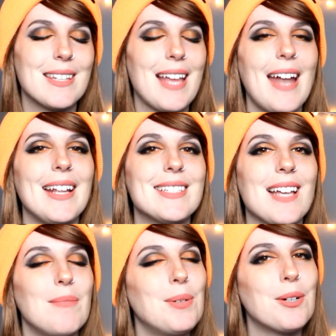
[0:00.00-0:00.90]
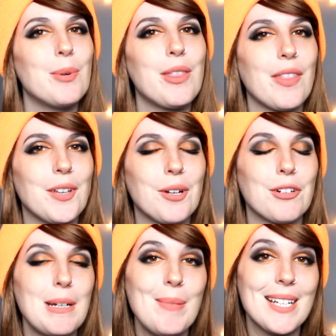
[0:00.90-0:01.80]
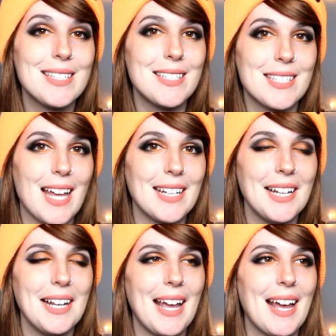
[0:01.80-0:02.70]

and that is a book with the creepiest setting.